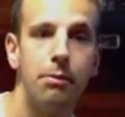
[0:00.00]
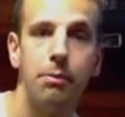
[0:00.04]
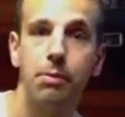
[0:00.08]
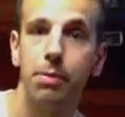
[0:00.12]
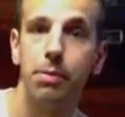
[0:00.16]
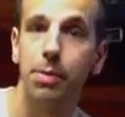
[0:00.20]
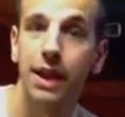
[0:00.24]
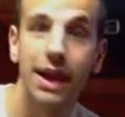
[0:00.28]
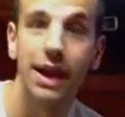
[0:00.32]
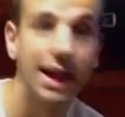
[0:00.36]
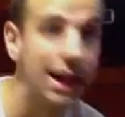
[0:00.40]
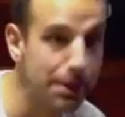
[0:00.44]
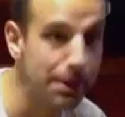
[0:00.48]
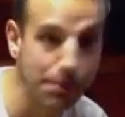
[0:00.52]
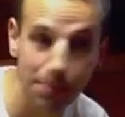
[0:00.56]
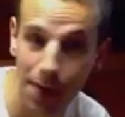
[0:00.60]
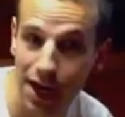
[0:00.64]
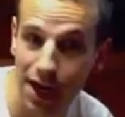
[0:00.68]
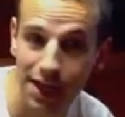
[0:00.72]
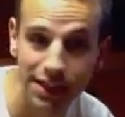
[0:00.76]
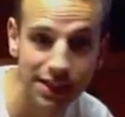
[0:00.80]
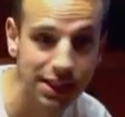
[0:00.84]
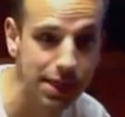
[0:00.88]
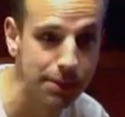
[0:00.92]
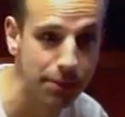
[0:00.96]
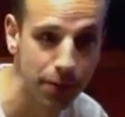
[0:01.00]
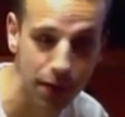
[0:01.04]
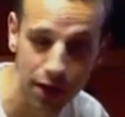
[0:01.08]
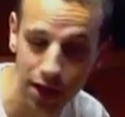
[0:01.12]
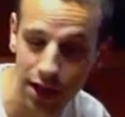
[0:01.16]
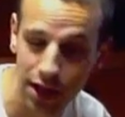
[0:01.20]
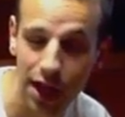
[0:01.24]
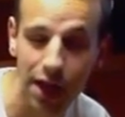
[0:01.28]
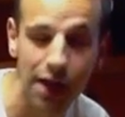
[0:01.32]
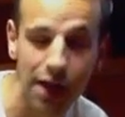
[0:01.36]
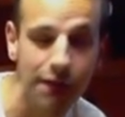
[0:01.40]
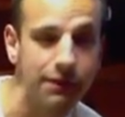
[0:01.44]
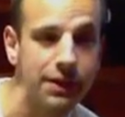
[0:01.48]
playing basketball,
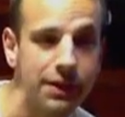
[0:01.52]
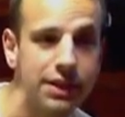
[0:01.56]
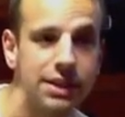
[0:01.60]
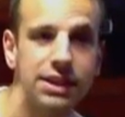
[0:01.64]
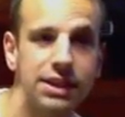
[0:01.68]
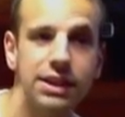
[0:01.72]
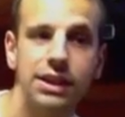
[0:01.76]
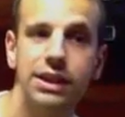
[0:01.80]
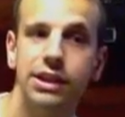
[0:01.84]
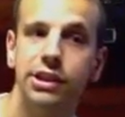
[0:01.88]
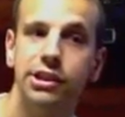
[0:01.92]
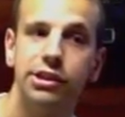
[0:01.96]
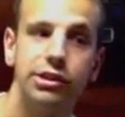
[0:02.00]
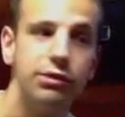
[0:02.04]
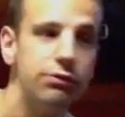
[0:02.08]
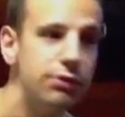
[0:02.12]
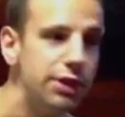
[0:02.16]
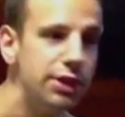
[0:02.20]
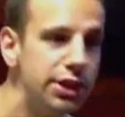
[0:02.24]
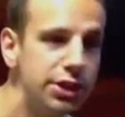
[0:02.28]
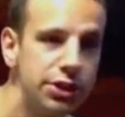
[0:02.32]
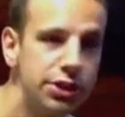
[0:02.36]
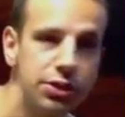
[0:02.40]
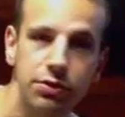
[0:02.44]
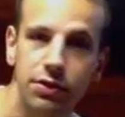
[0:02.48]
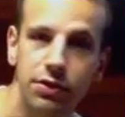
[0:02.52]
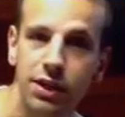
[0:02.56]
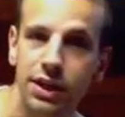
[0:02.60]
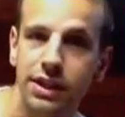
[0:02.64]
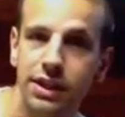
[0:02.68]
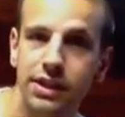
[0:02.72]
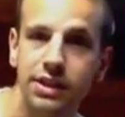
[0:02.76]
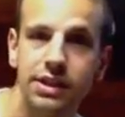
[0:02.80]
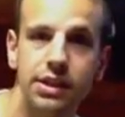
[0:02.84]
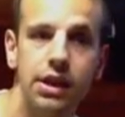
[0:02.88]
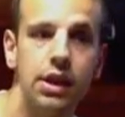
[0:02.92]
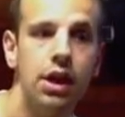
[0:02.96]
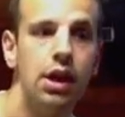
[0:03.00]
obviously, doing
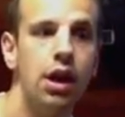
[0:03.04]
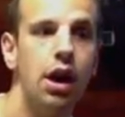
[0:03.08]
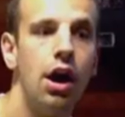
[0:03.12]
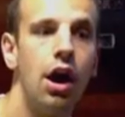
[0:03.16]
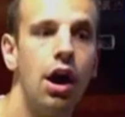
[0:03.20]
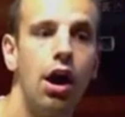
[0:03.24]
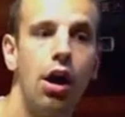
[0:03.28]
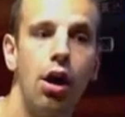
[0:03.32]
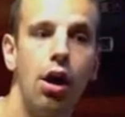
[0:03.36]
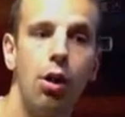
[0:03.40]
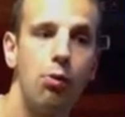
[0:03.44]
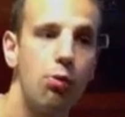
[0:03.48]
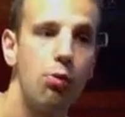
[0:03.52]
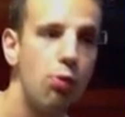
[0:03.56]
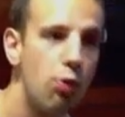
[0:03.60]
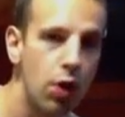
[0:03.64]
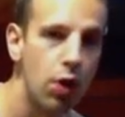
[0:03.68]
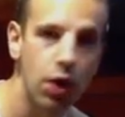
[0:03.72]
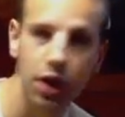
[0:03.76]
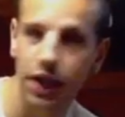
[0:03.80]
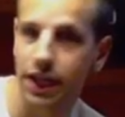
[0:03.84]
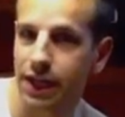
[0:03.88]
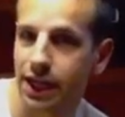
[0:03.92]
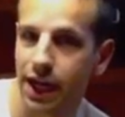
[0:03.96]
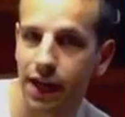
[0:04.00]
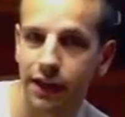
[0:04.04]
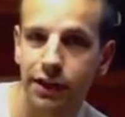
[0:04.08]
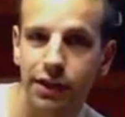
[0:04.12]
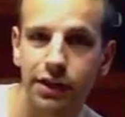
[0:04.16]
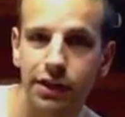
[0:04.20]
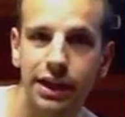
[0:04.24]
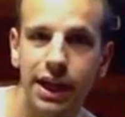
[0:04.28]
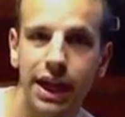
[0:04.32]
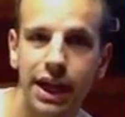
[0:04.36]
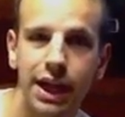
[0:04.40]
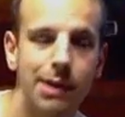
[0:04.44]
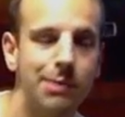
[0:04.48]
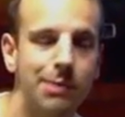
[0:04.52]
tricks, working on their
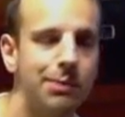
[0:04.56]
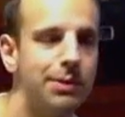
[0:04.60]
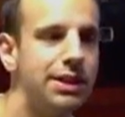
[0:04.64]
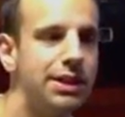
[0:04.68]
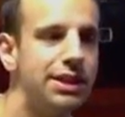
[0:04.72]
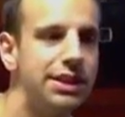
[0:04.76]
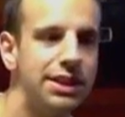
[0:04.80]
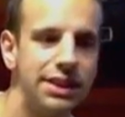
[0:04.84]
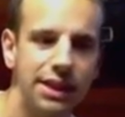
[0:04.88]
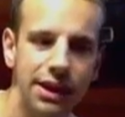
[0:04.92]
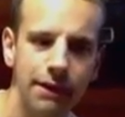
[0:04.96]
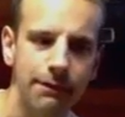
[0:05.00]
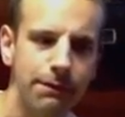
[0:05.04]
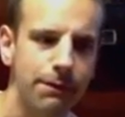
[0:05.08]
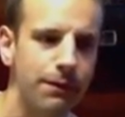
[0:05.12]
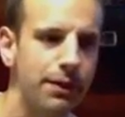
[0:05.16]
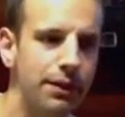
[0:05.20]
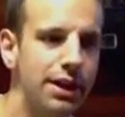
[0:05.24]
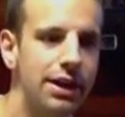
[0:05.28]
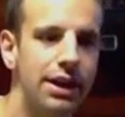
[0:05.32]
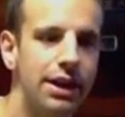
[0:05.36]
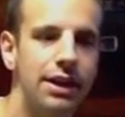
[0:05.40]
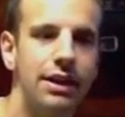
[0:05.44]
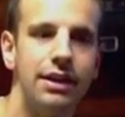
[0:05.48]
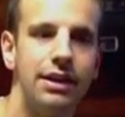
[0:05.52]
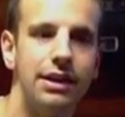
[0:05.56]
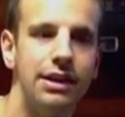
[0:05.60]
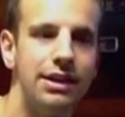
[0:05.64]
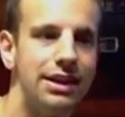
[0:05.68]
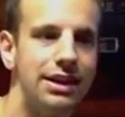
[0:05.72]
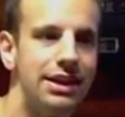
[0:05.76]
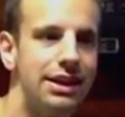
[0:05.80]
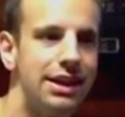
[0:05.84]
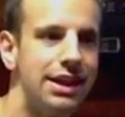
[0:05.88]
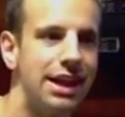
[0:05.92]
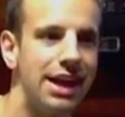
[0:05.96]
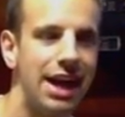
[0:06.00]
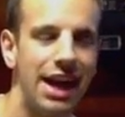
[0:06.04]
game, different,
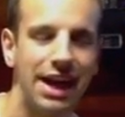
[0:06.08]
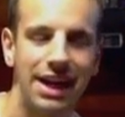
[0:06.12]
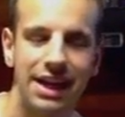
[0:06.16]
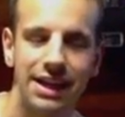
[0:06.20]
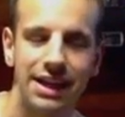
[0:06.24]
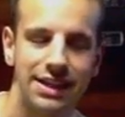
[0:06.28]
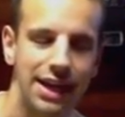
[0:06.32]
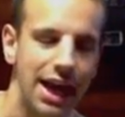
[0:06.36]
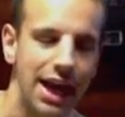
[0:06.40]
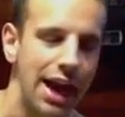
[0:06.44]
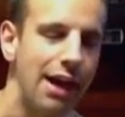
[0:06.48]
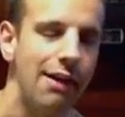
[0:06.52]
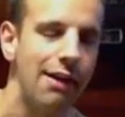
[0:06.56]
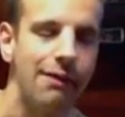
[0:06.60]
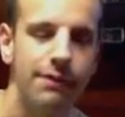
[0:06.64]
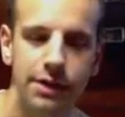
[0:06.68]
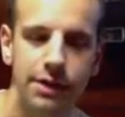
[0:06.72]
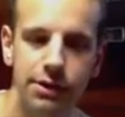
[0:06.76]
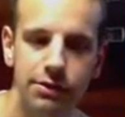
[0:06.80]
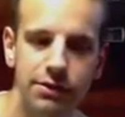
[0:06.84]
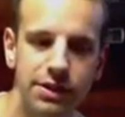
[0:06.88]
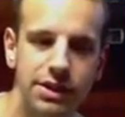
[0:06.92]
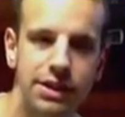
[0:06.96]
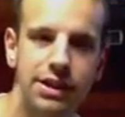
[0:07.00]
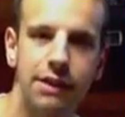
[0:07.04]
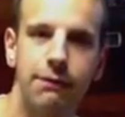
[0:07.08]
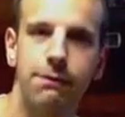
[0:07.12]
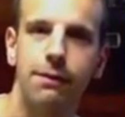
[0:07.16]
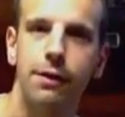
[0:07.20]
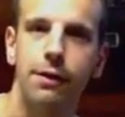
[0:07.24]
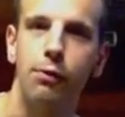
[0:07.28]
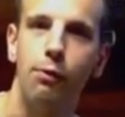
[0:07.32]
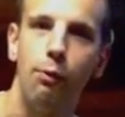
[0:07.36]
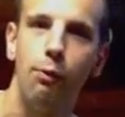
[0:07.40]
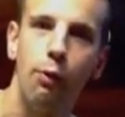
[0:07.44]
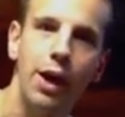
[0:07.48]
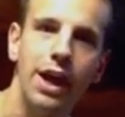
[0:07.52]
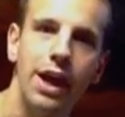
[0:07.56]
I guess, avenues,
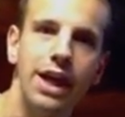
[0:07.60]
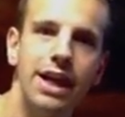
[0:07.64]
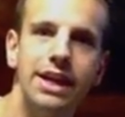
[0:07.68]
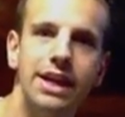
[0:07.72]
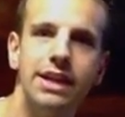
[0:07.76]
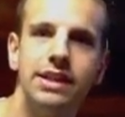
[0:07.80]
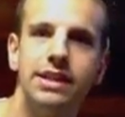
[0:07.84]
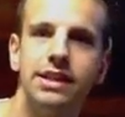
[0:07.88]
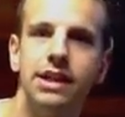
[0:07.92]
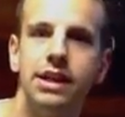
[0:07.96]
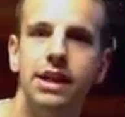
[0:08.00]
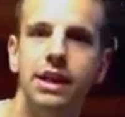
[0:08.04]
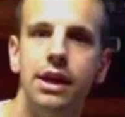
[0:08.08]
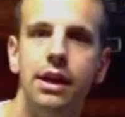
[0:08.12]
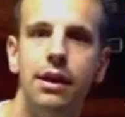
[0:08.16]
different ways.